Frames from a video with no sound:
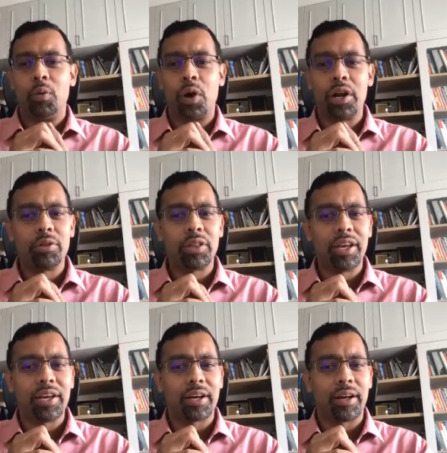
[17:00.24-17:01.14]
what do you
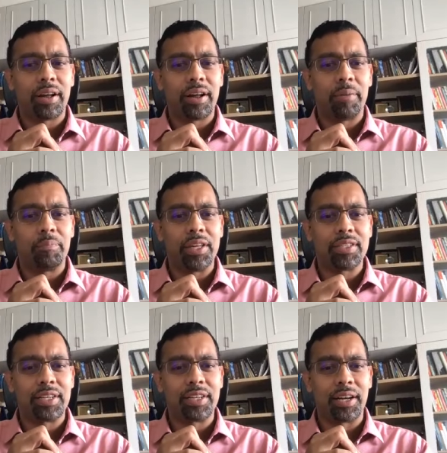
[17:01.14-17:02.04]
think um,
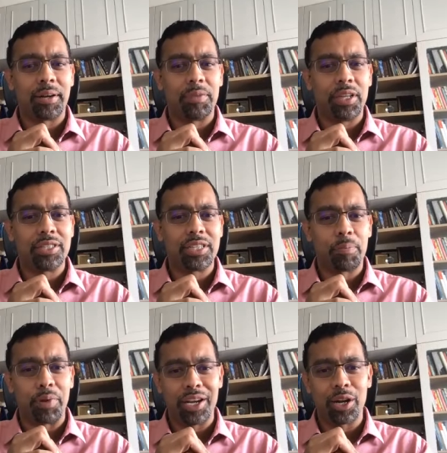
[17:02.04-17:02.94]
is it a is it a
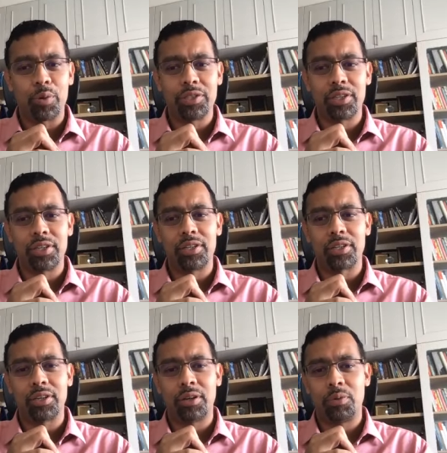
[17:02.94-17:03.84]
prerequisite
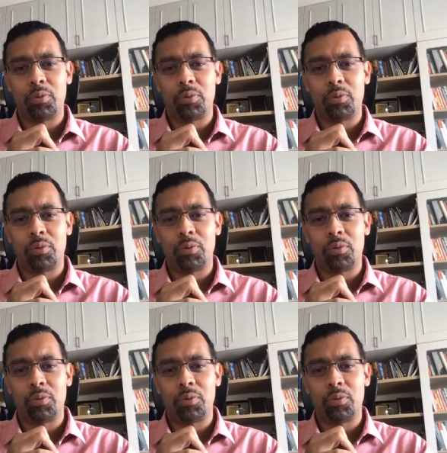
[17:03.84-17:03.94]
uh,